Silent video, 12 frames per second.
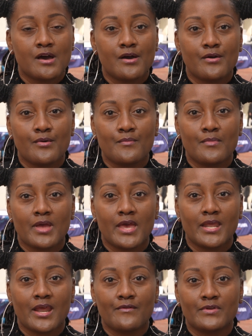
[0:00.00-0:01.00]
And
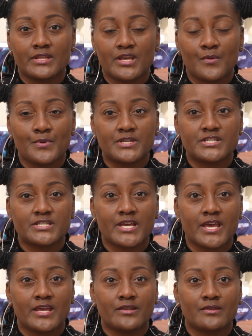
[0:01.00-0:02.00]
I really
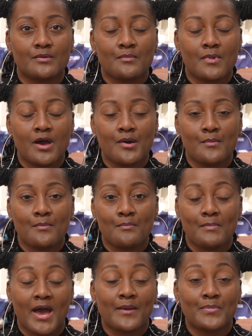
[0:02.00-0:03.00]
appreciate
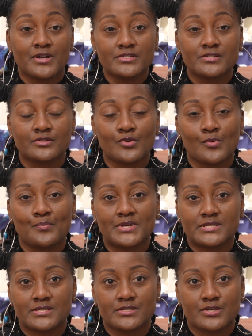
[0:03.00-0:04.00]
my personal
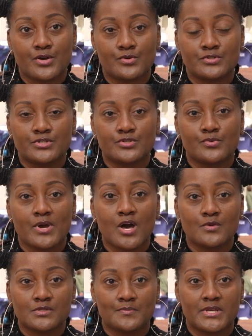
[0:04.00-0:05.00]
business coach who
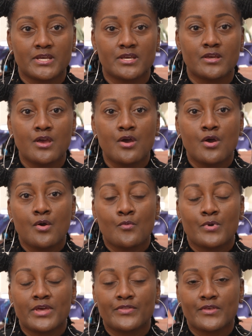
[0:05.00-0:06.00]
helped me
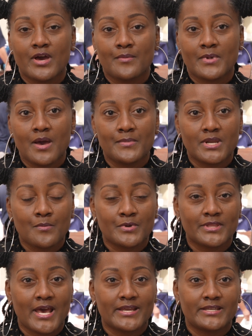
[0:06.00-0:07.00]
with coming up
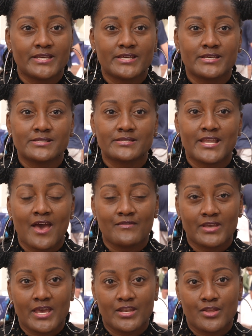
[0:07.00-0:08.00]
with ideas,
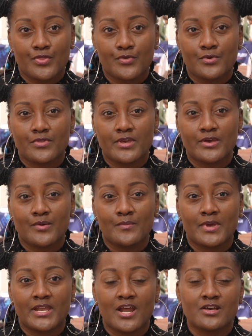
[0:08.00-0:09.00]
navigating through them,
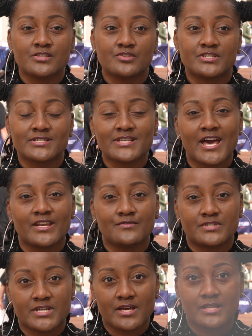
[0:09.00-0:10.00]
and also just kind
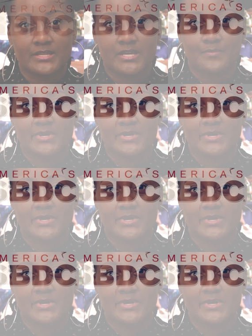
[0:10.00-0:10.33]
of juggling,